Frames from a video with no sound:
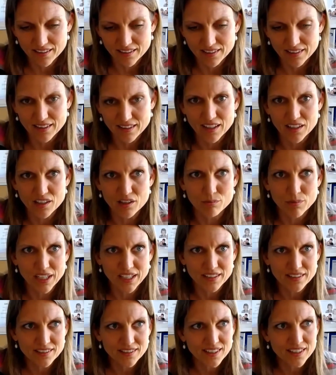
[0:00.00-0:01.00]

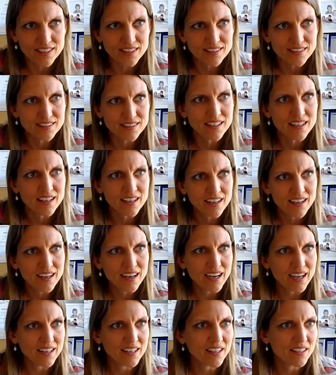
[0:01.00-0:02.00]
cardiomyocytes,
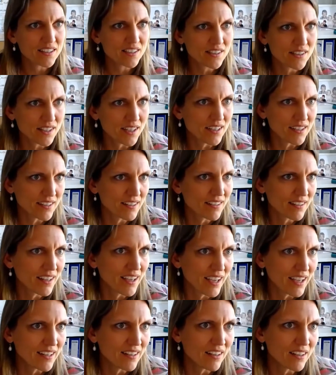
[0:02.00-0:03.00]
and it's done
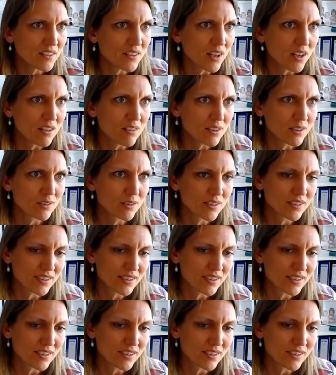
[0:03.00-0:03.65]
at adulthood.